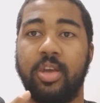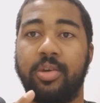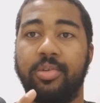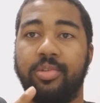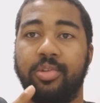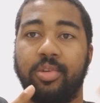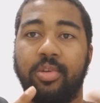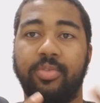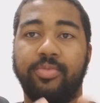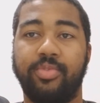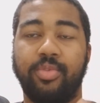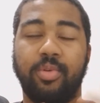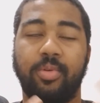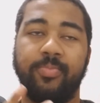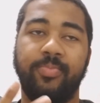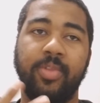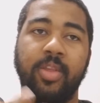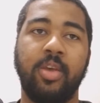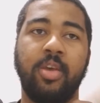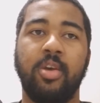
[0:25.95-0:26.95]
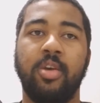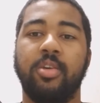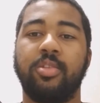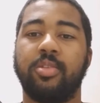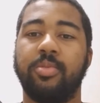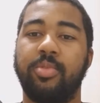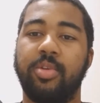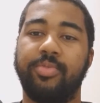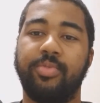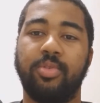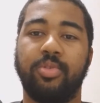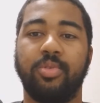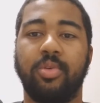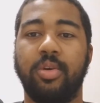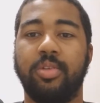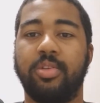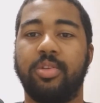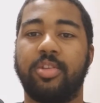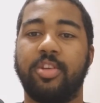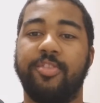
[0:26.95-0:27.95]
I was looking for some different
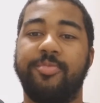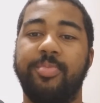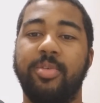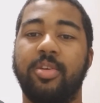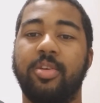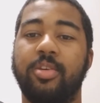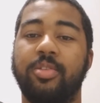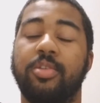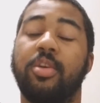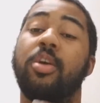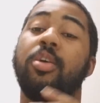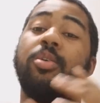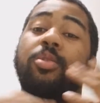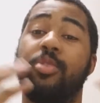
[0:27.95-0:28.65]
toys and stuff because